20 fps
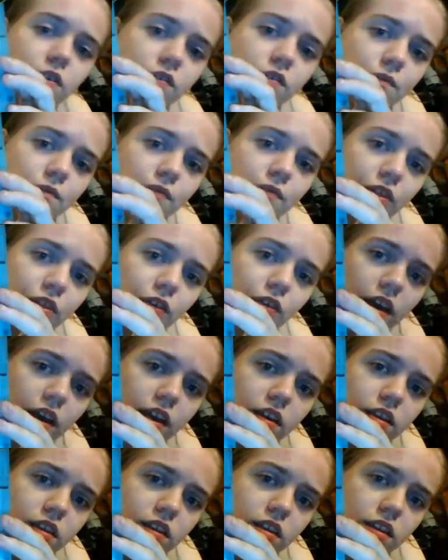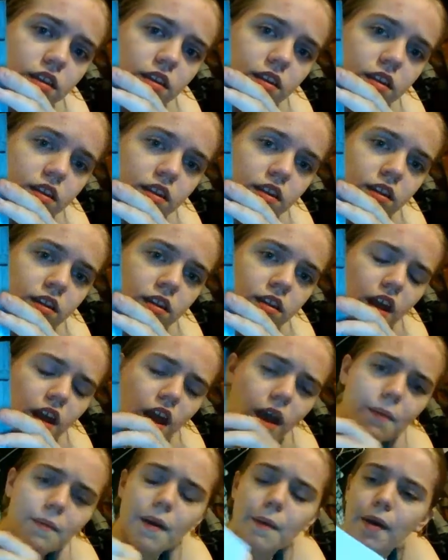5th grade.
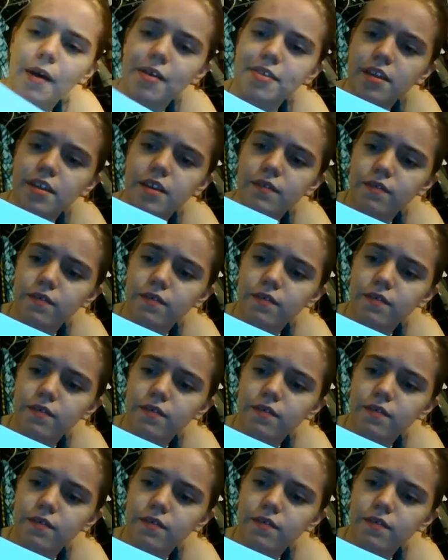I'm not positive.